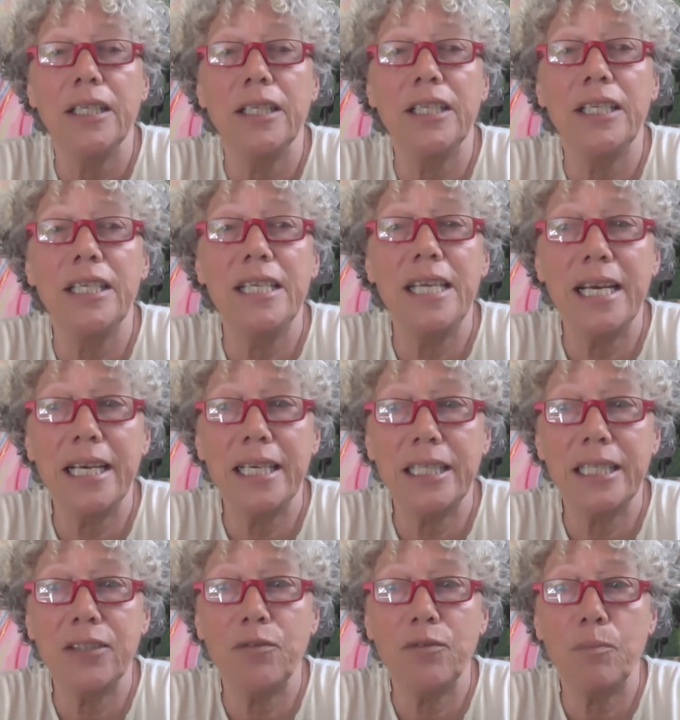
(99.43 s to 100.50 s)
the
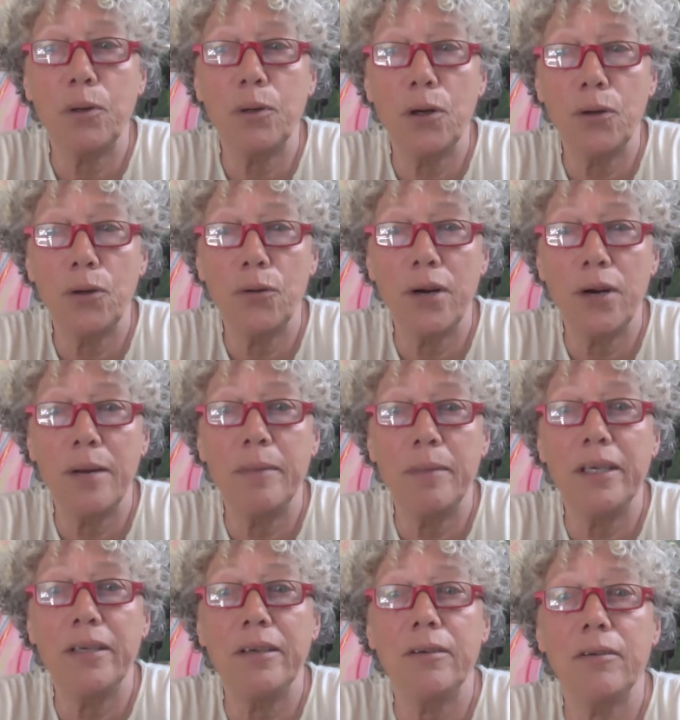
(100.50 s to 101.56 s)
negative
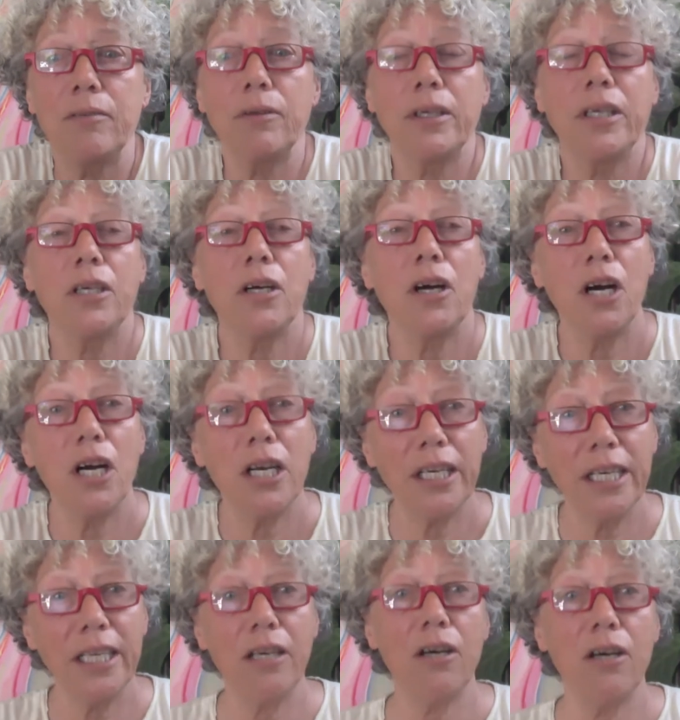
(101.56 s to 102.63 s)
programming
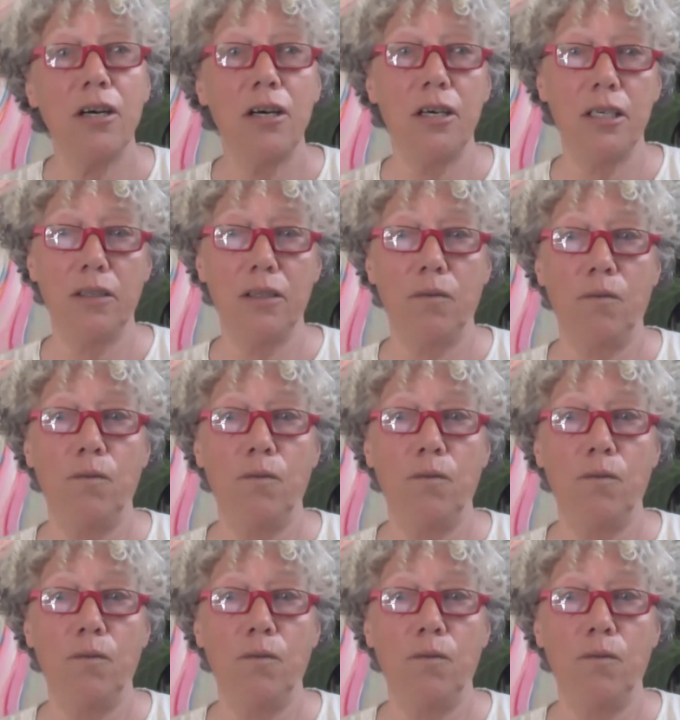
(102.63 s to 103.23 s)
regarding art